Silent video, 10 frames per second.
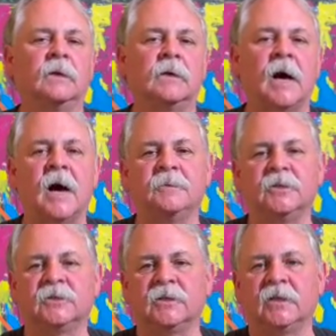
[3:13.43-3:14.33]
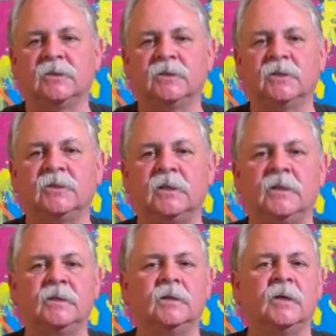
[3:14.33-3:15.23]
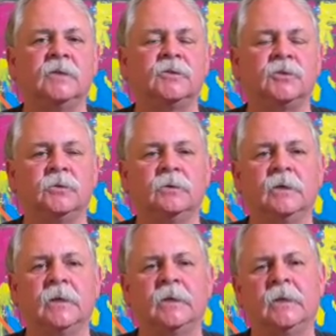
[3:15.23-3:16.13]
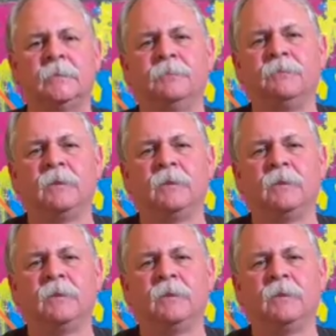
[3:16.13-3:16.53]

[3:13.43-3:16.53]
objects that exist into it. And then